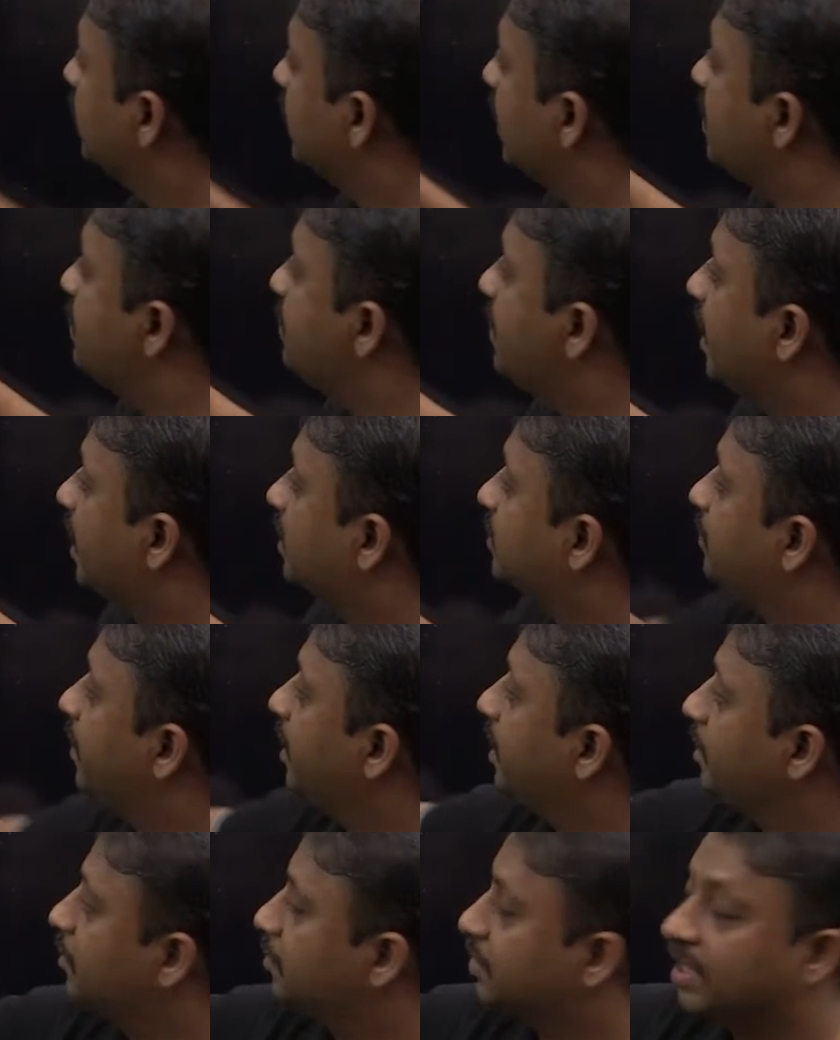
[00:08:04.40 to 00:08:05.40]
can be
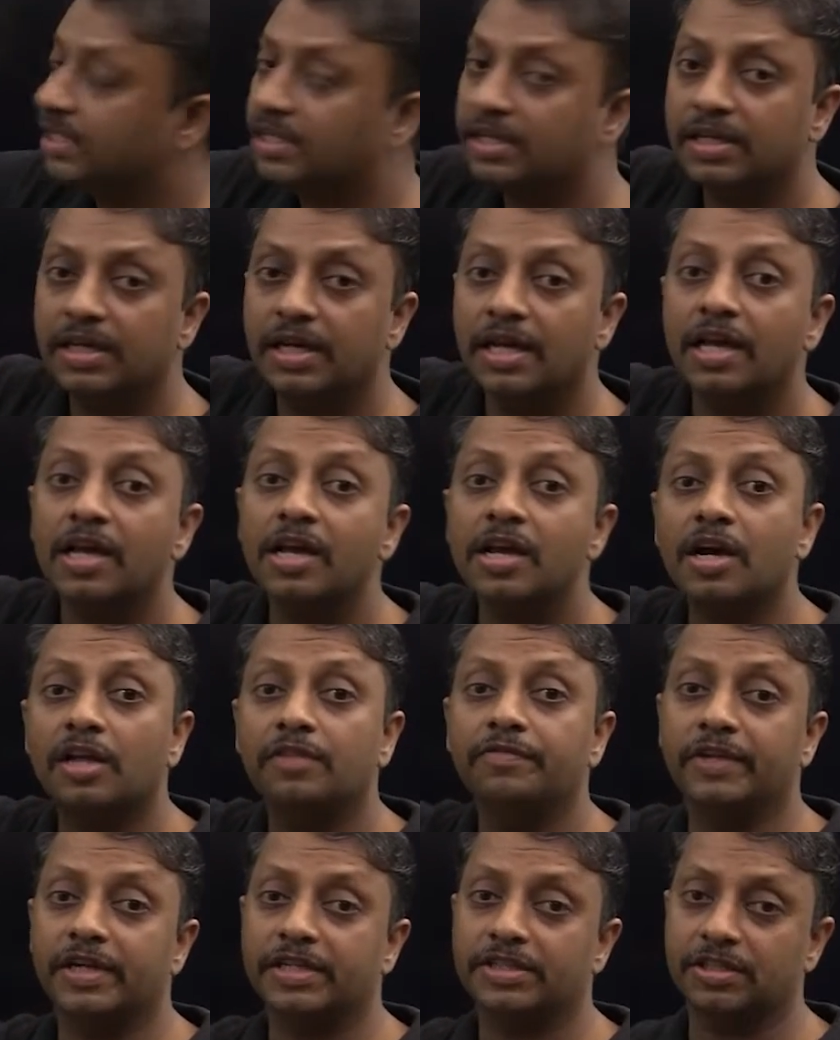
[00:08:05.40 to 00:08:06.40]
explained using
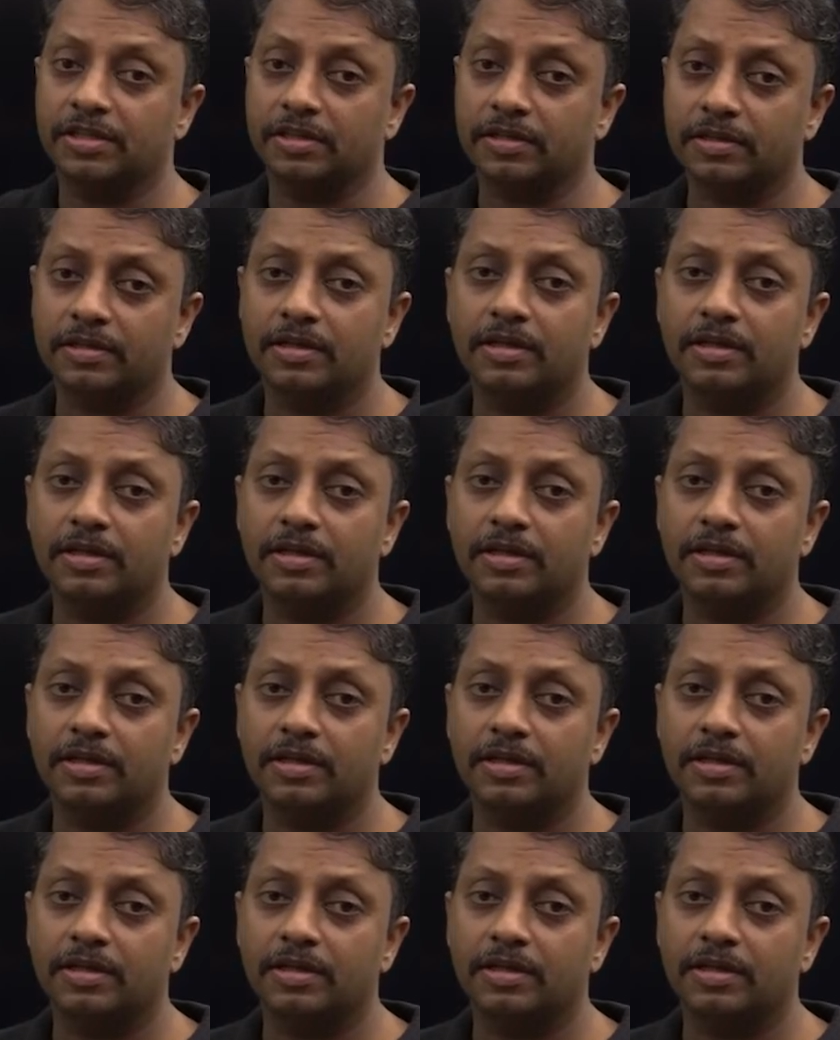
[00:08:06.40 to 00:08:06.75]
convection.